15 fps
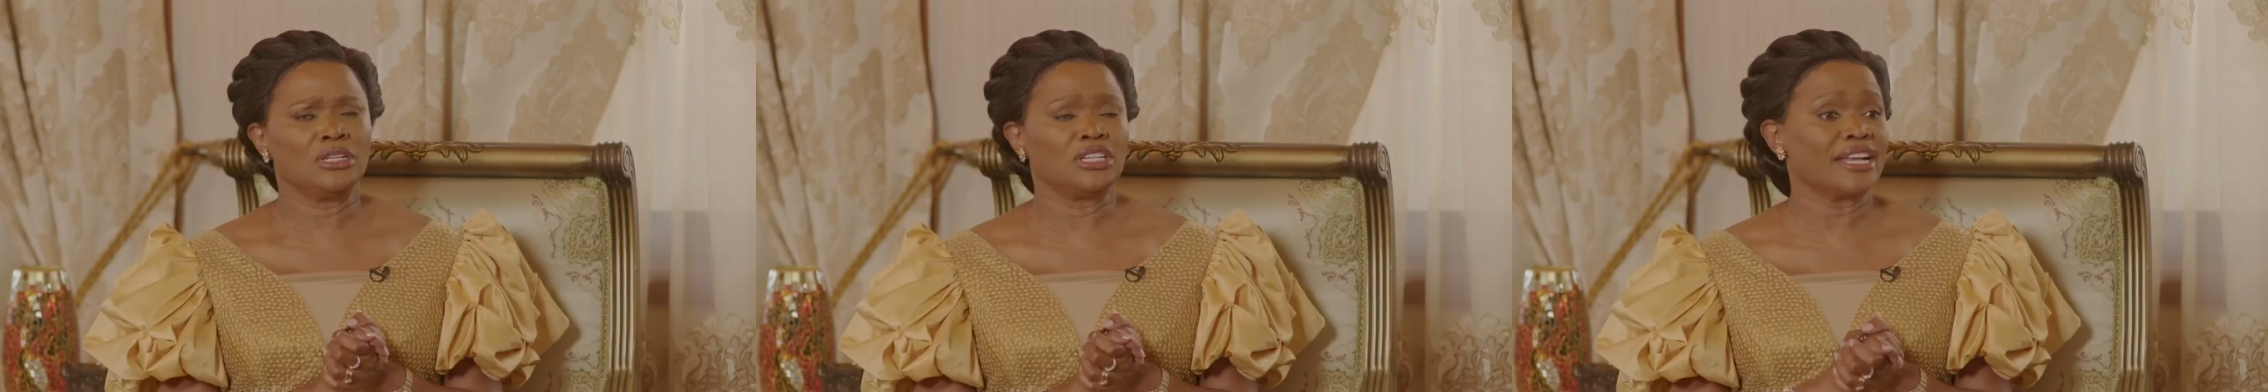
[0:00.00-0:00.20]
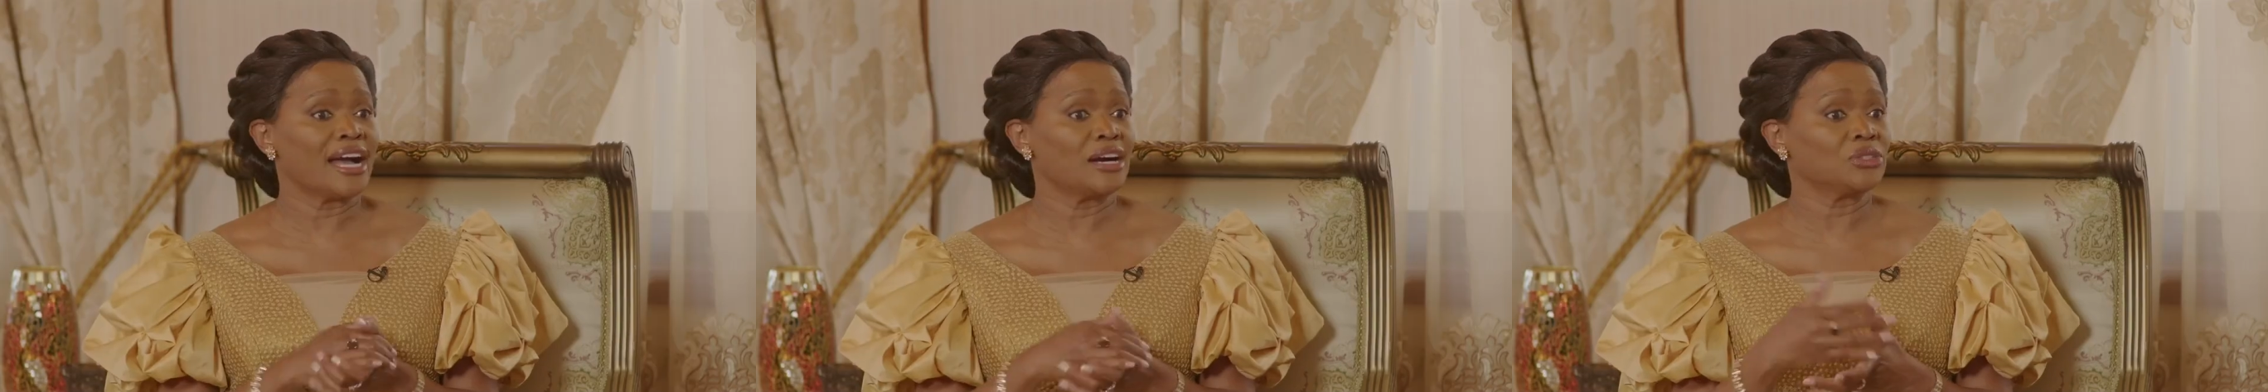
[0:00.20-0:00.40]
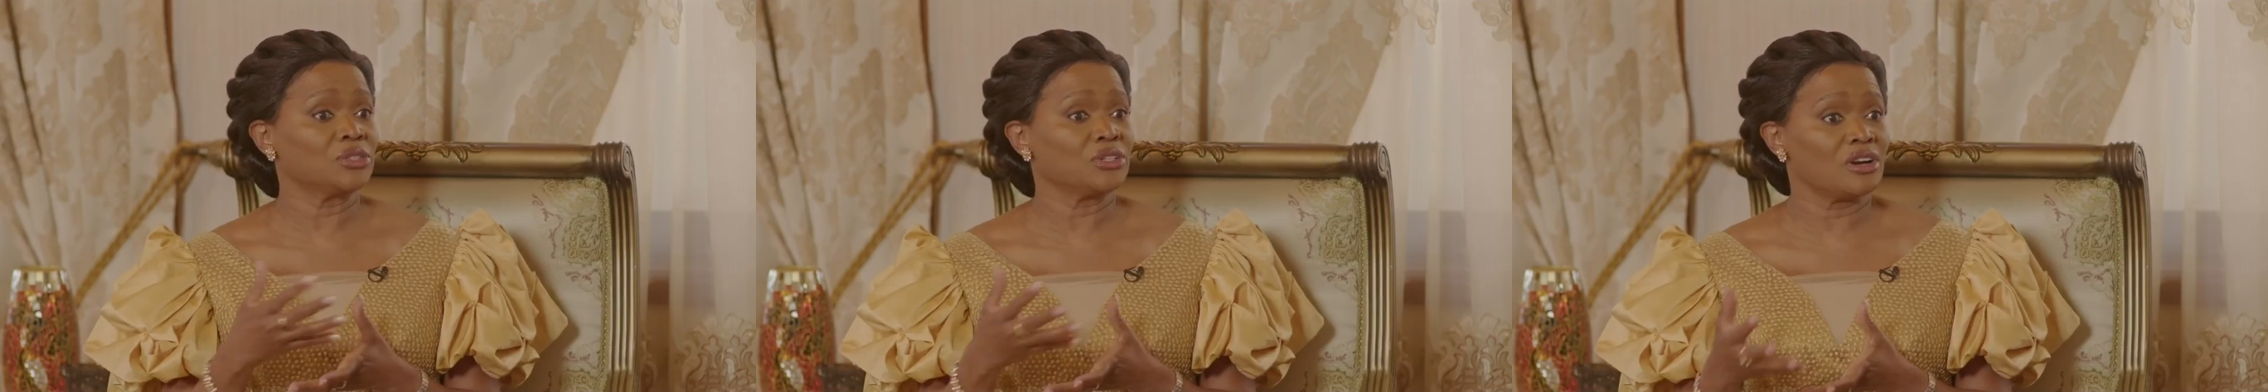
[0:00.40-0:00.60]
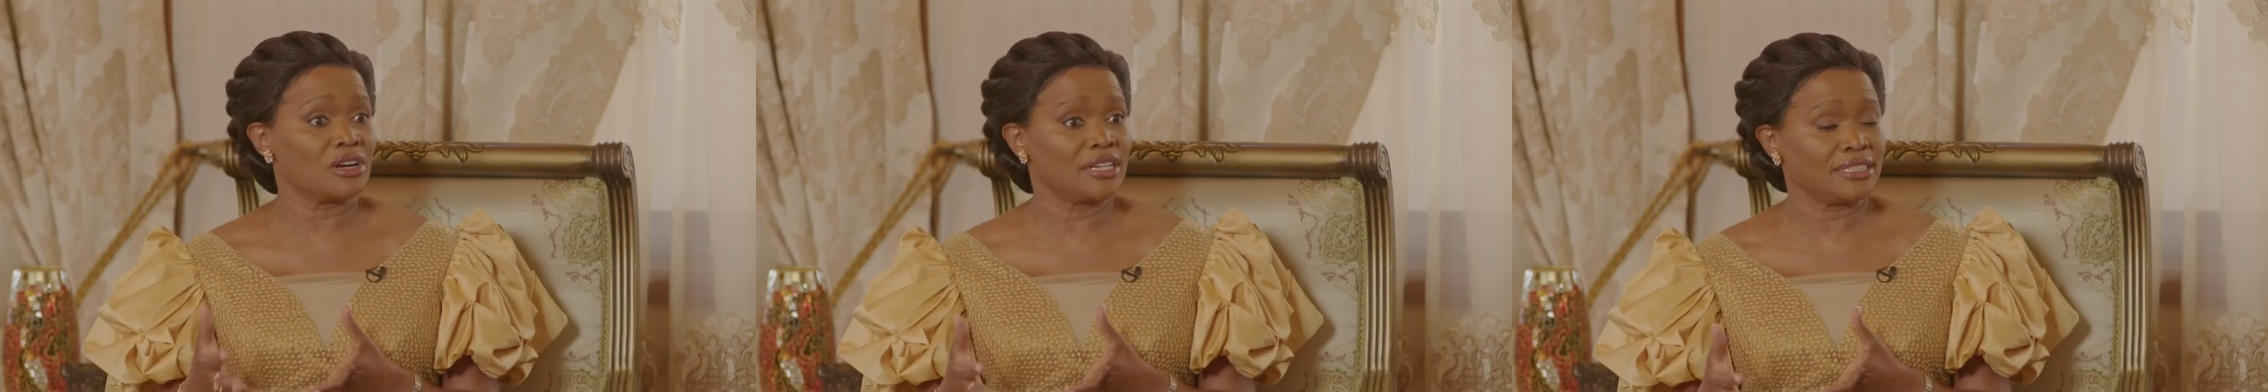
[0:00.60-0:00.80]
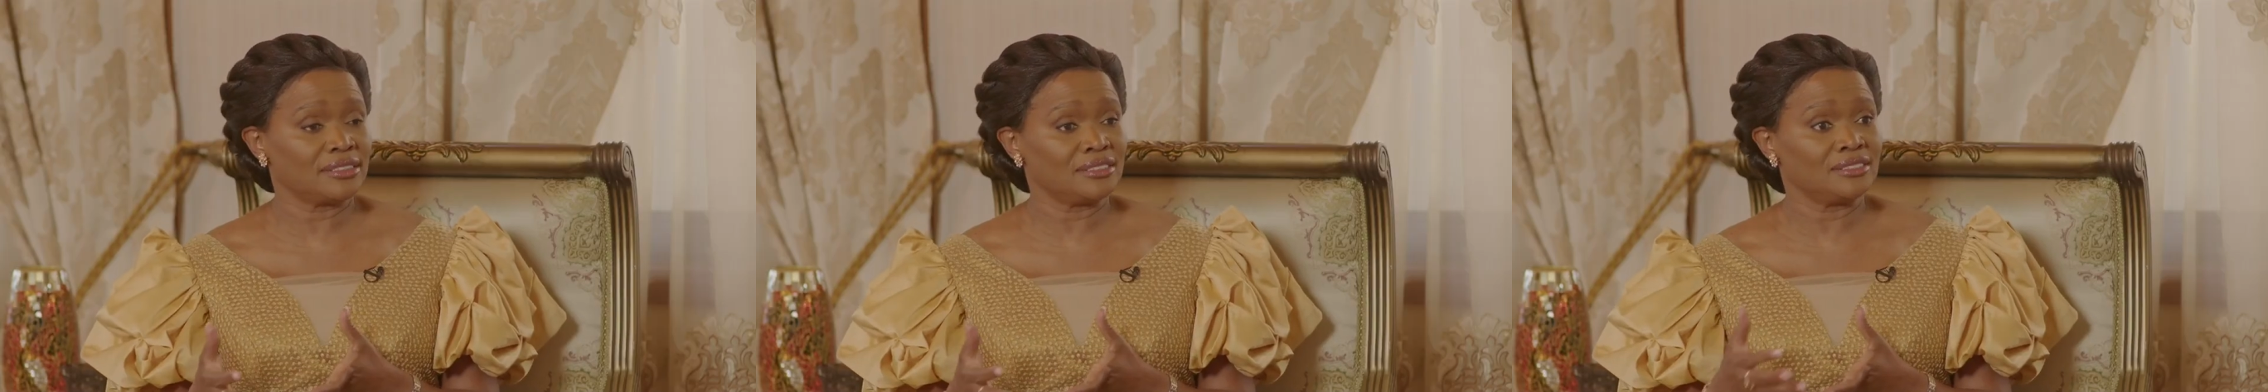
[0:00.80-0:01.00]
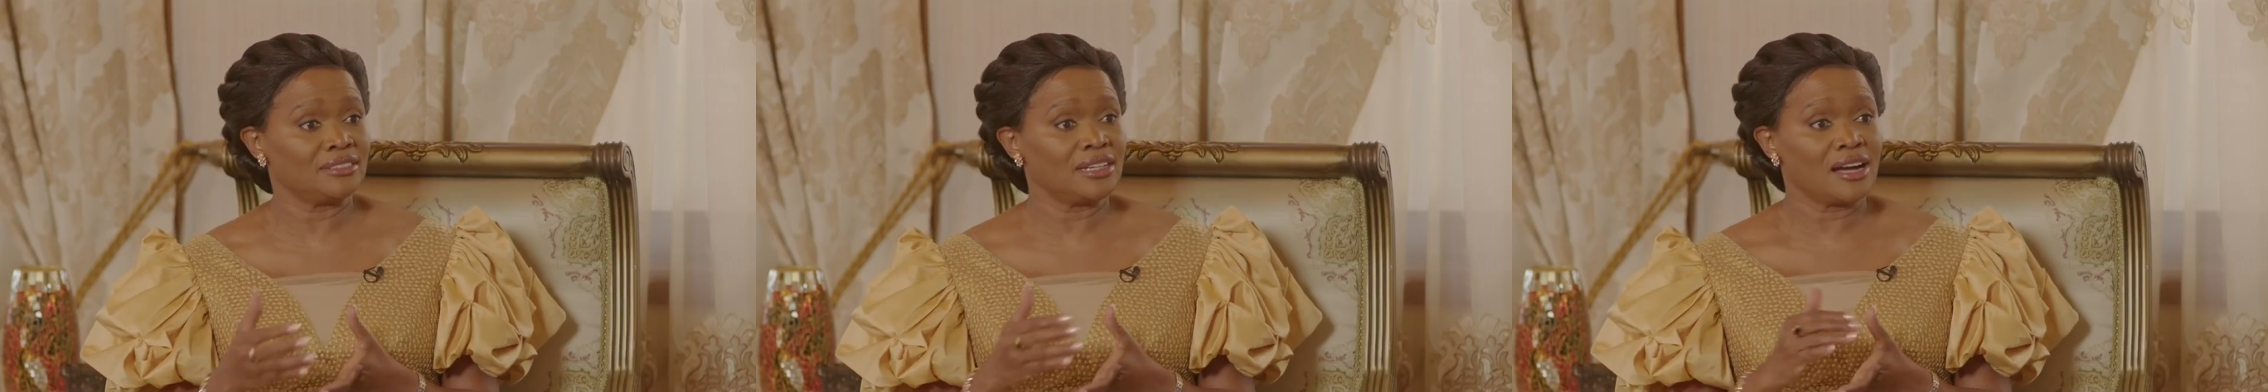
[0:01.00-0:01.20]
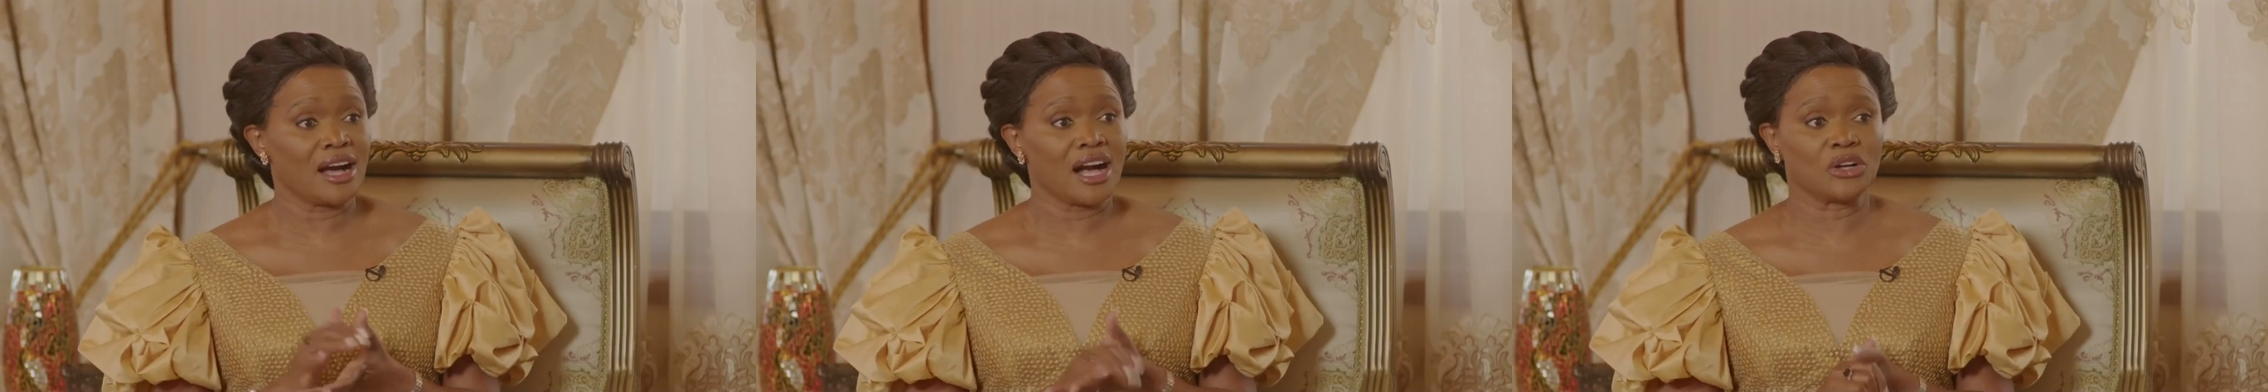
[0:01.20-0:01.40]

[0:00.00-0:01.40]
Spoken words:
learn how to garden,